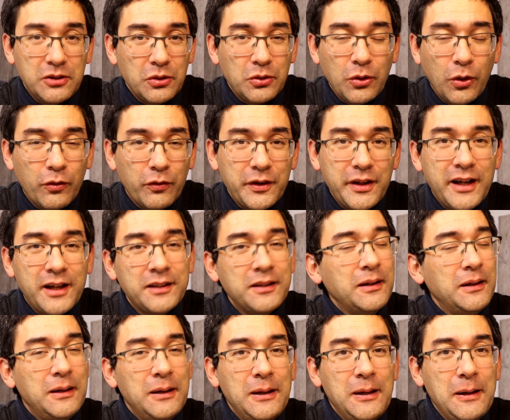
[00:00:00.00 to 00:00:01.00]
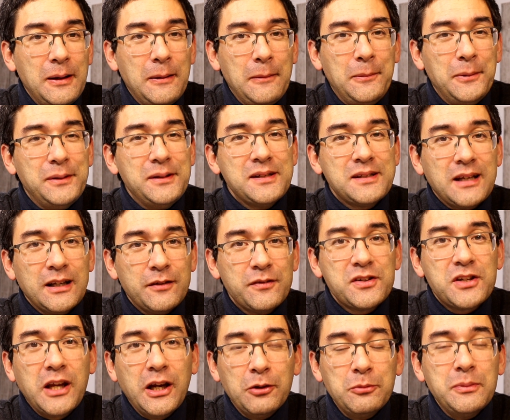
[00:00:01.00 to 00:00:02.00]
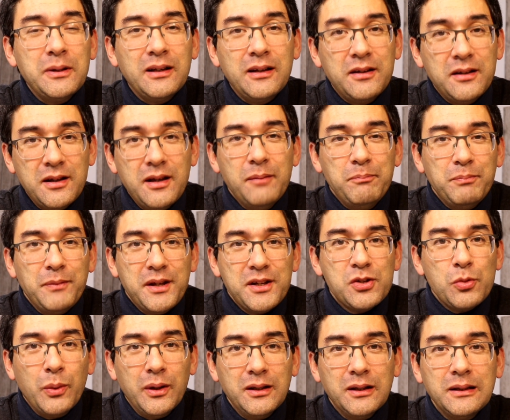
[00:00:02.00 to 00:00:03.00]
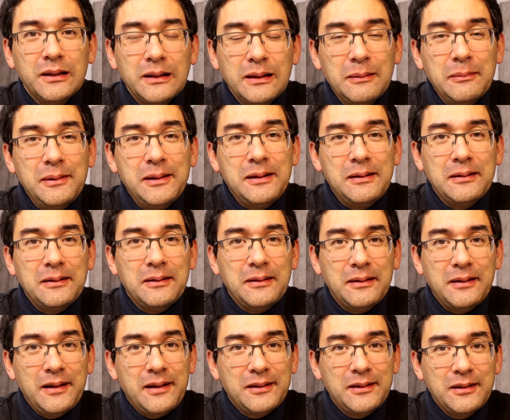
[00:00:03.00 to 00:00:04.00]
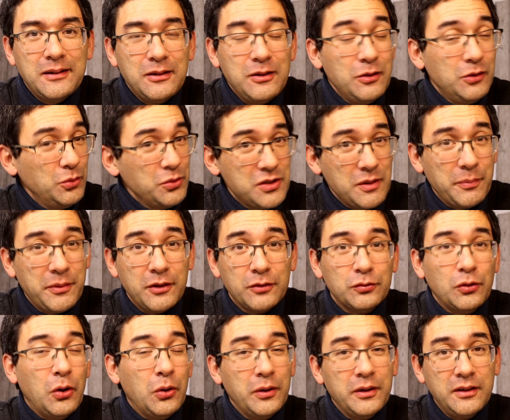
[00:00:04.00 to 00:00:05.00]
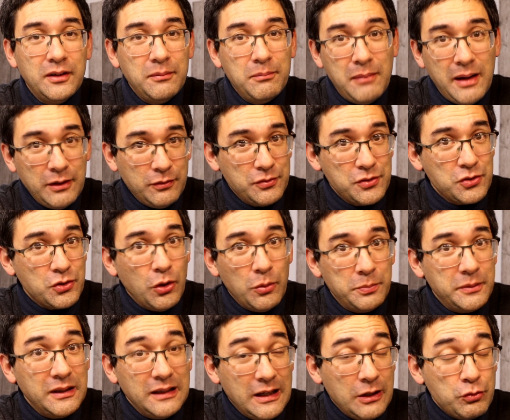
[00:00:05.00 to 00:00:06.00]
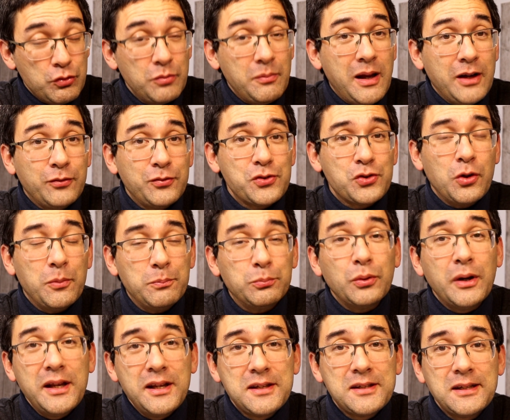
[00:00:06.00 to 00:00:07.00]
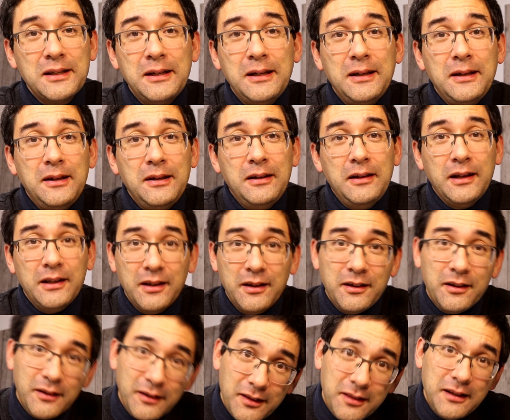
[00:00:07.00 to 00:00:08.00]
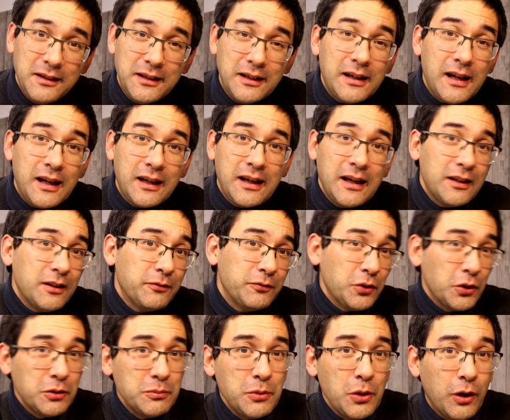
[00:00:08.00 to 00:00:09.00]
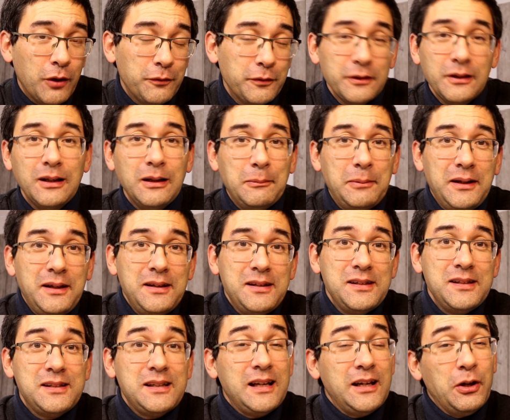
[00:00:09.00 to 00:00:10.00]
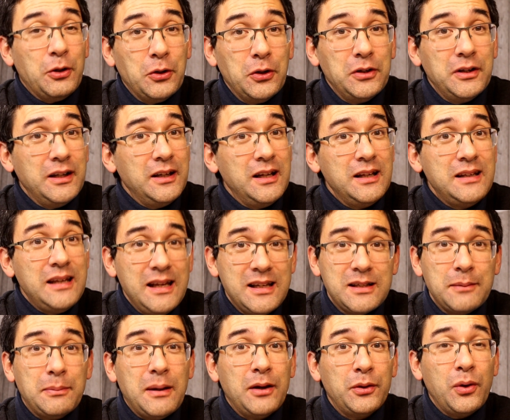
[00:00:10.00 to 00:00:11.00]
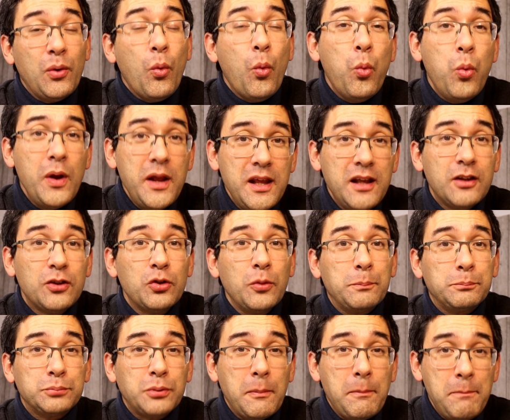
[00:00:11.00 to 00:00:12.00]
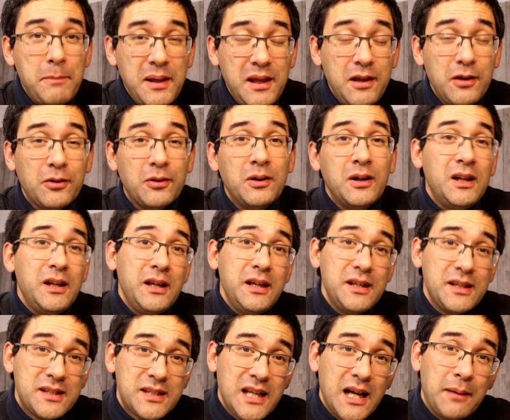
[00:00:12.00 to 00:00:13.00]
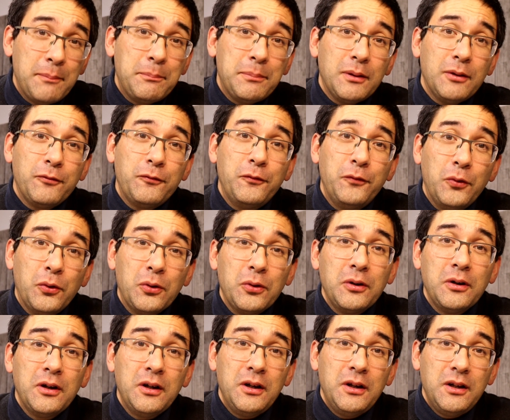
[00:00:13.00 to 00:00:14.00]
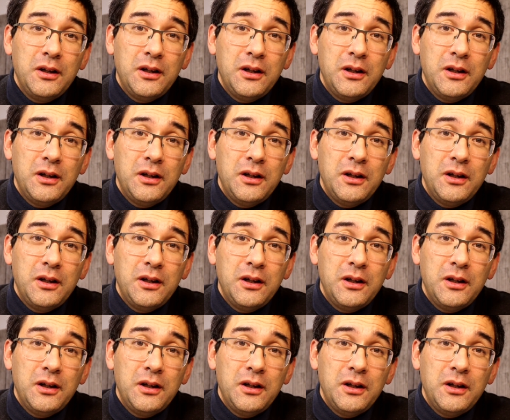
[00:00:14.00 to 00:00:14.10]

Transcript: took over that, but this kind of scared me as well a little bit, that you do something wrong and the electron microscope breaks. And another thing that kind of turned me off a little bit is that I heard that it takes about a week to prepare a sample for